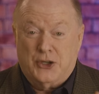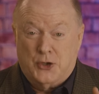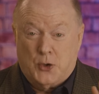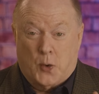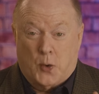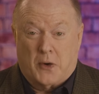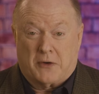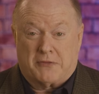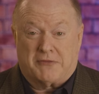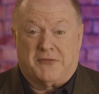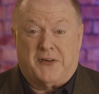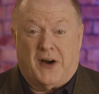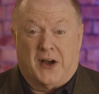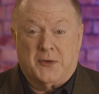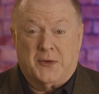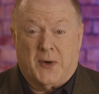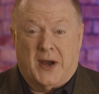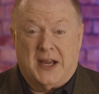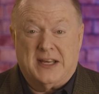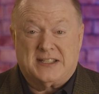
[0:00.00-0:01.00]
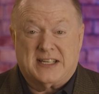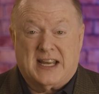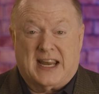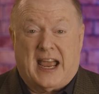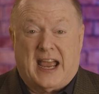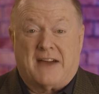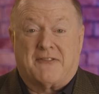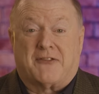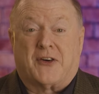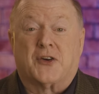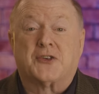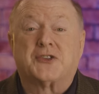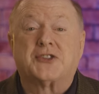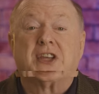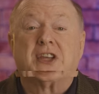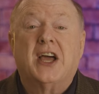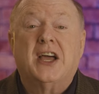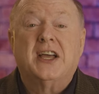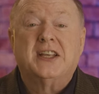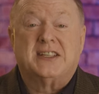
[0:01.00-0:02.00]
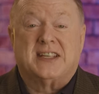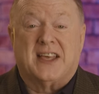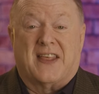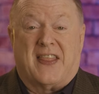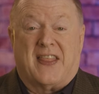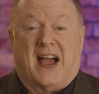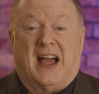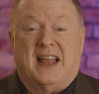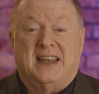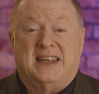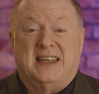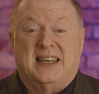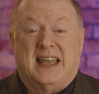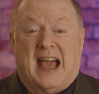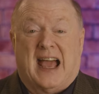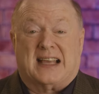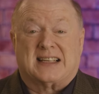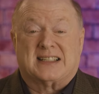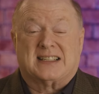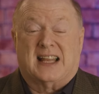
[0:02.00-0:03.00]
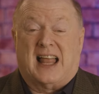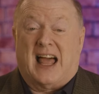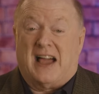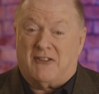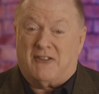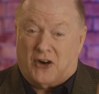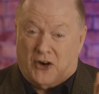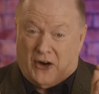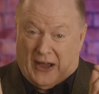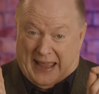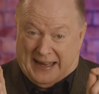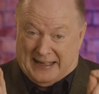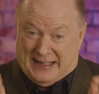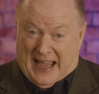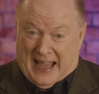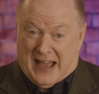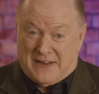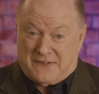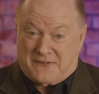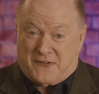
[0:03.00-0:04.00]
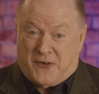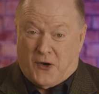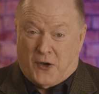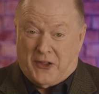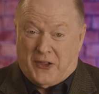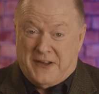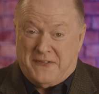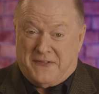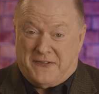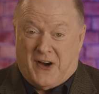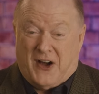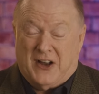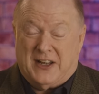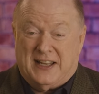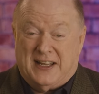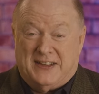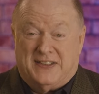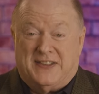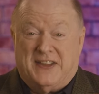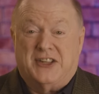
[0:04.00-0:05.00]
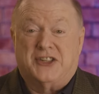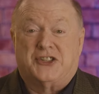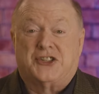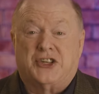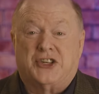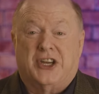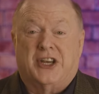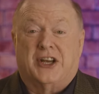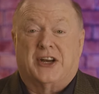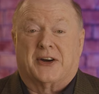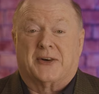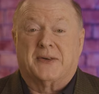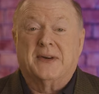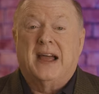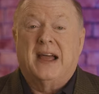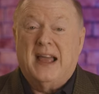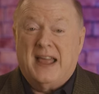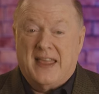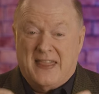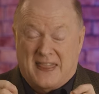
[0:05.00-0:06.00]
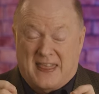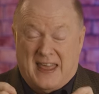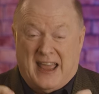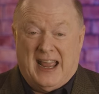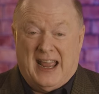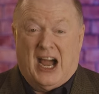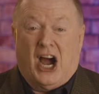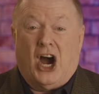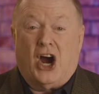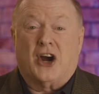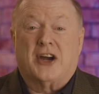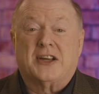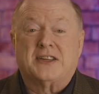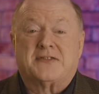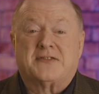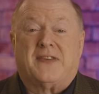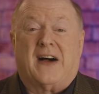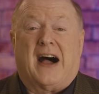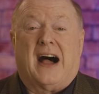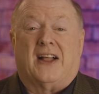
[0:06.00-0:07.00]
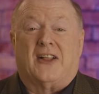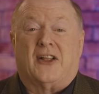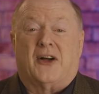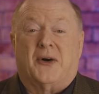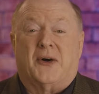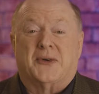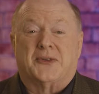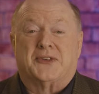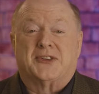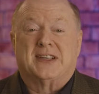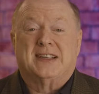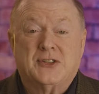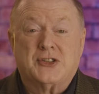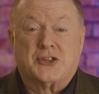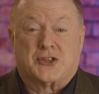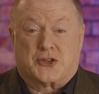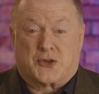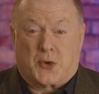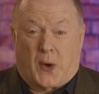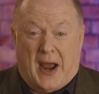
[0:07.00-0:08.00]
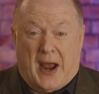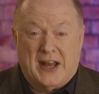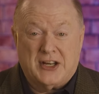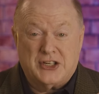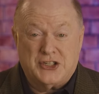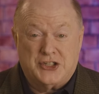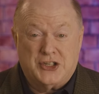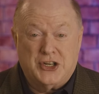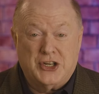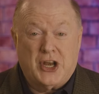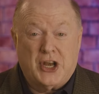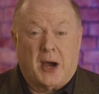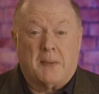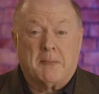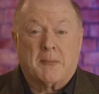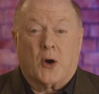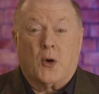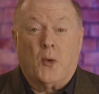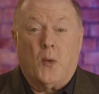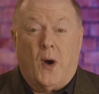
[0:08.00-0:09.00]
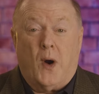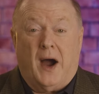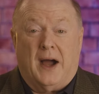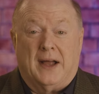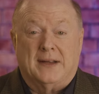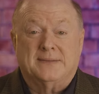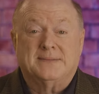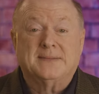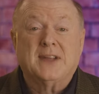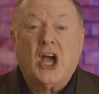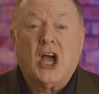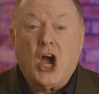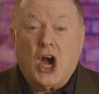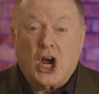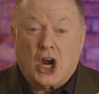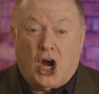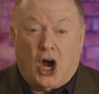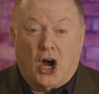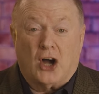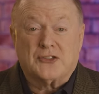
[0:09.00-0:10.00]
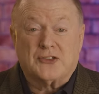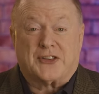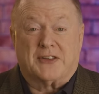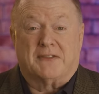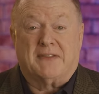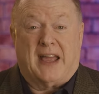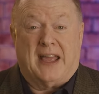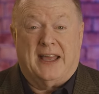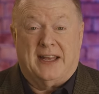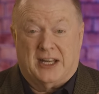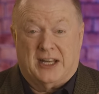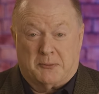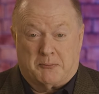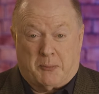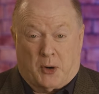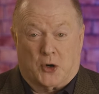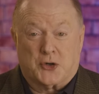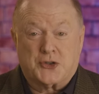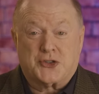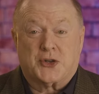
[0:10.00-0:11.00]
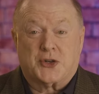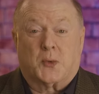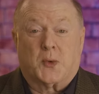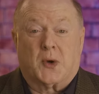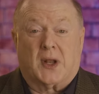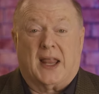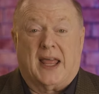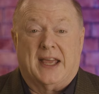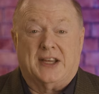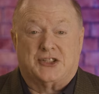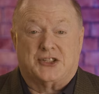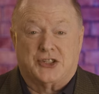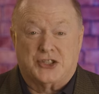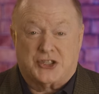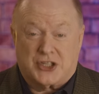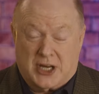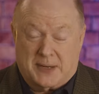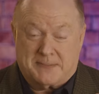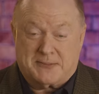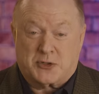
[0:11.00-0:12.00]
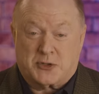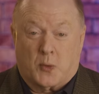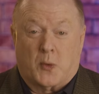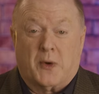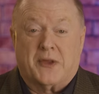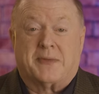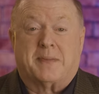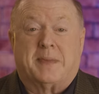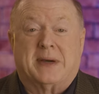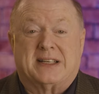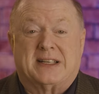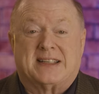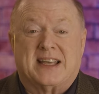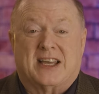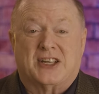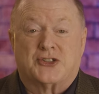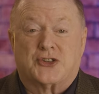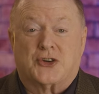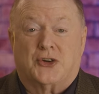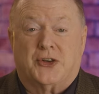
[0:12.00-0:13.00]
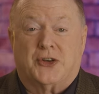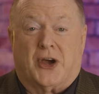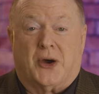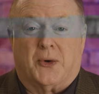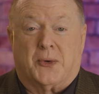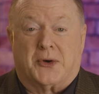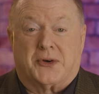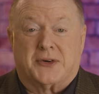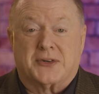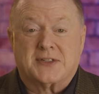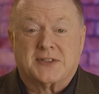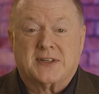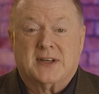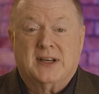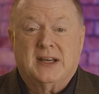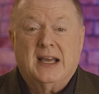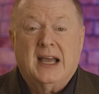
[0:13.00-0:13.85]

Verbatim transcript: your fundraising efforts to the next level and get fully funded this year. They are as follows Strategy number one cultivating personal relationships with potential donors.